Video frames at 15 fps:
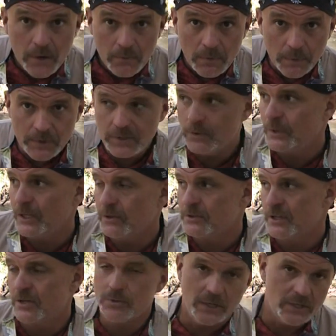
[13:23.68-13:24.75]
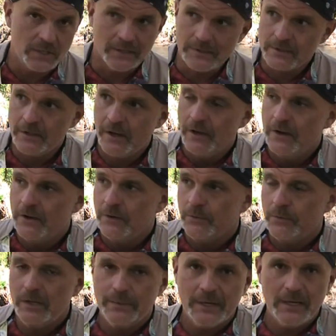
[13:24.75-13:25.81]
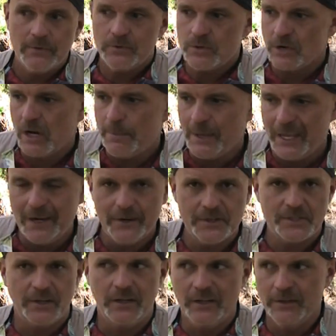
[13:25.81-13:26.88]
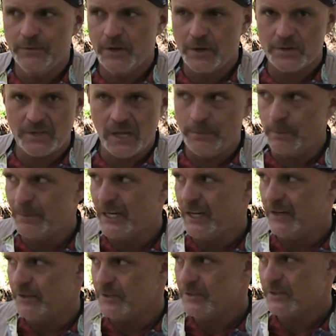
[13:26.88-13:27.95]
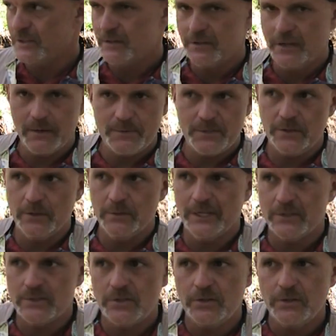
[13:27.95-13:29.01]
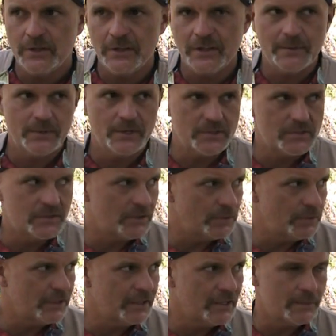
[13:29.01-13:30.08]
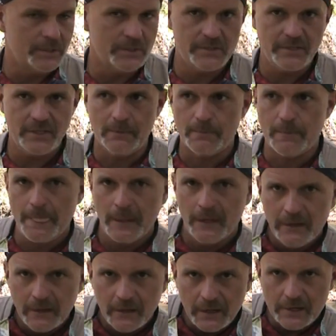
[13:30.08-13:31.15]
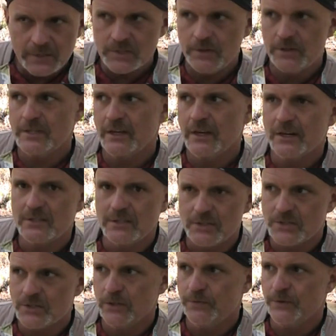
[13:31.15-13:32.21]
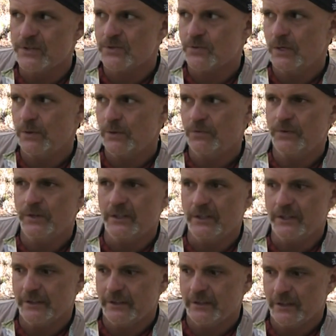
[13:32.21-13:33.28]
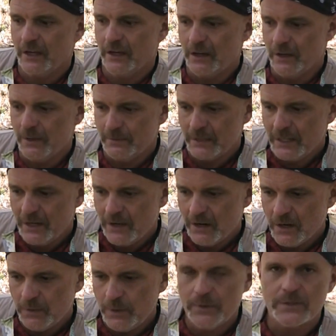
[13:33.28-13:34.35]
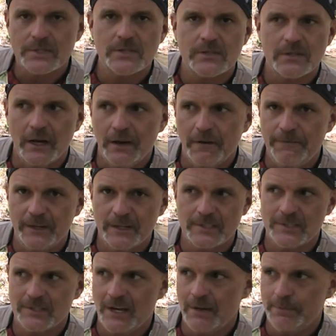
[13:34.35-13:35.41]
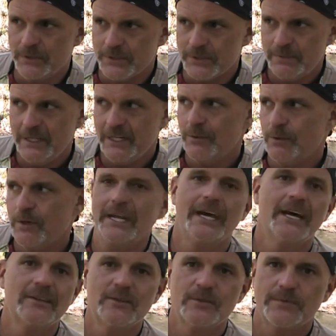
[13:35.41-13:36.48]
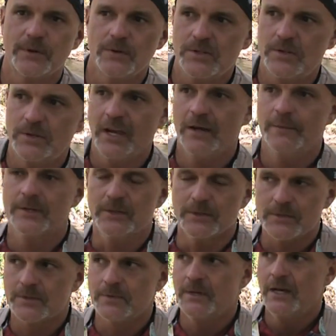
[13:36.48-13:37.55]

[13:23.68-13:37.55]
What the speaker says: when we do Winkler titrations, we might drop a carousel of water sample bottles up to about 2 kilometers to 3 kilometers deep. As soon as they got to the surface, we would fill, or we would fix the samples, meaning we'd add those first 2 chemicals.